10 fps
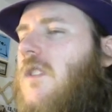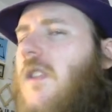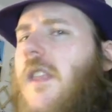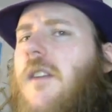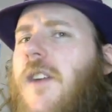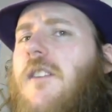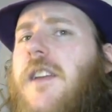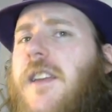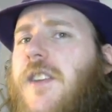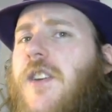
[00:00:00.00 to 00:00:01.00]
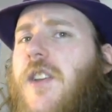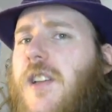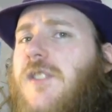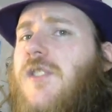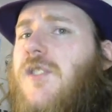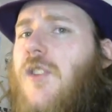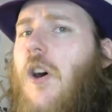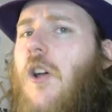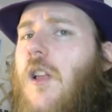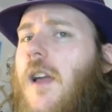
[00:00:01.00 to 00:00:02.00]
They're very good at
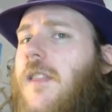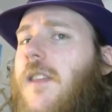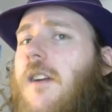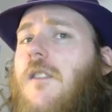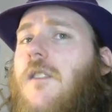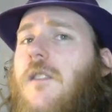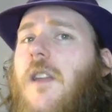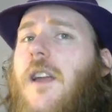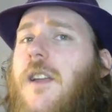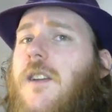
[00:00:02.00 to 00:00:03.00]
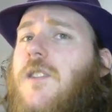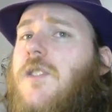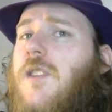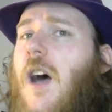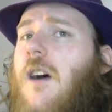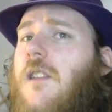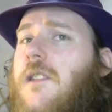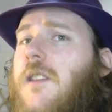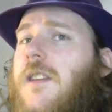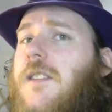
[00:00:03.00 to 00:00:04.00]
stall, and they're like a
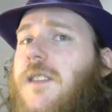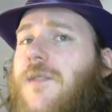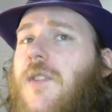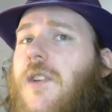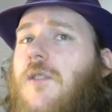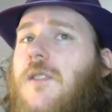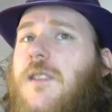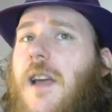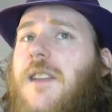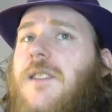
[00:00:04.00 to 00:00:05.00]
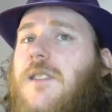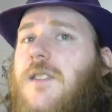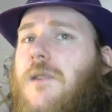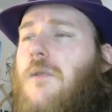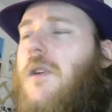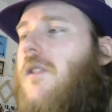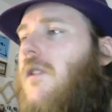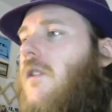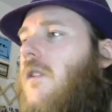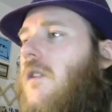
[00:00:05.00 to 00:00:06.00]
solidly difficult deck to deal with.
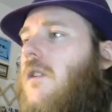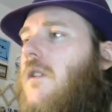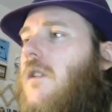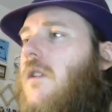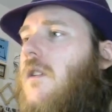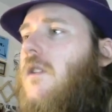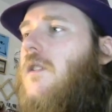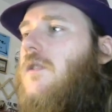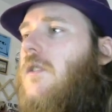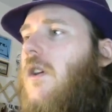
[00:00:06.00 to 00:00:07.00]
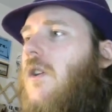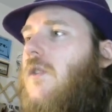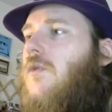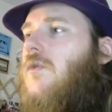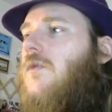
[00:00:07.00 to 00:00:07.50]
So,